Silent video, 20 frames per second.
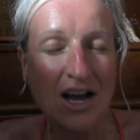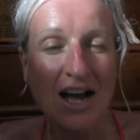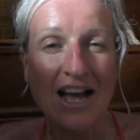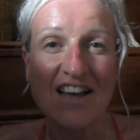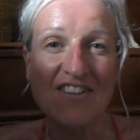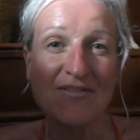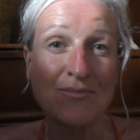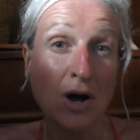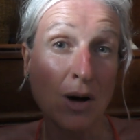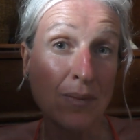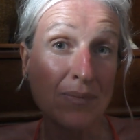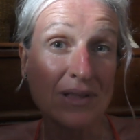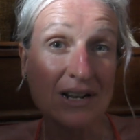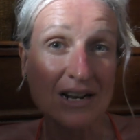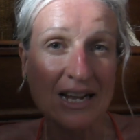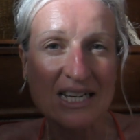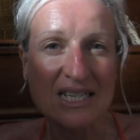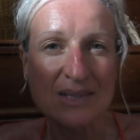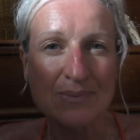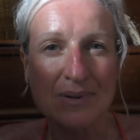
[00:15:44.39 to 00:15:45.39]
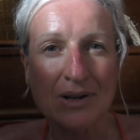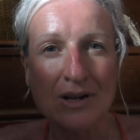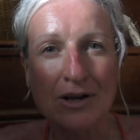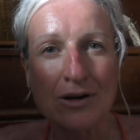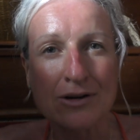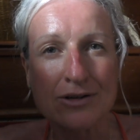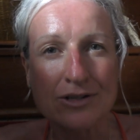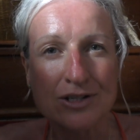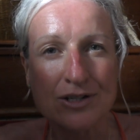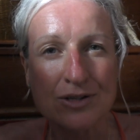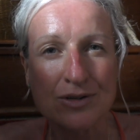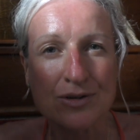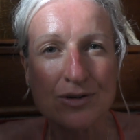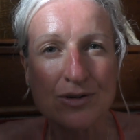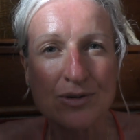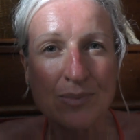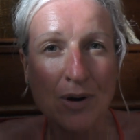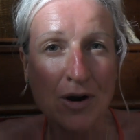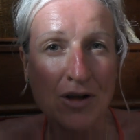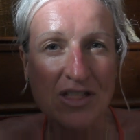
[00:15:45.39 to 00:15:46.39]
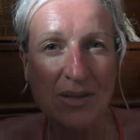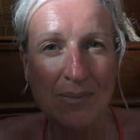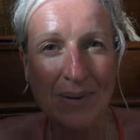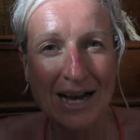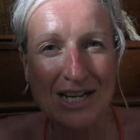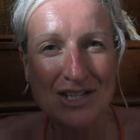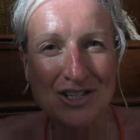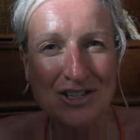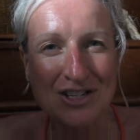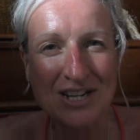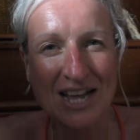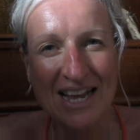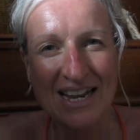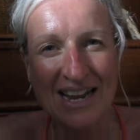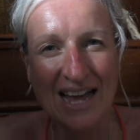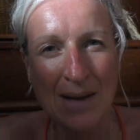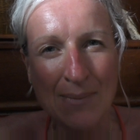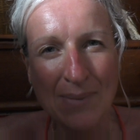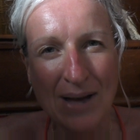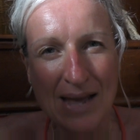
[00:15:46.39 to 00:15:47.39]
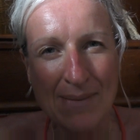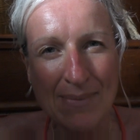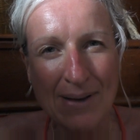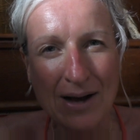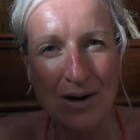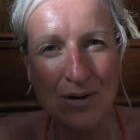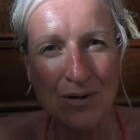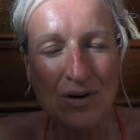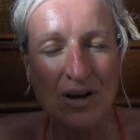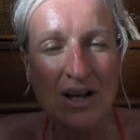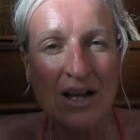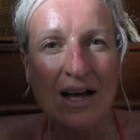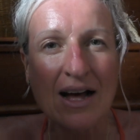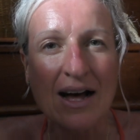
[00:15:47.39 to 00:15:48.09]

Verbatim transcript: I have popped the links below to both the Patreon and our PayPal.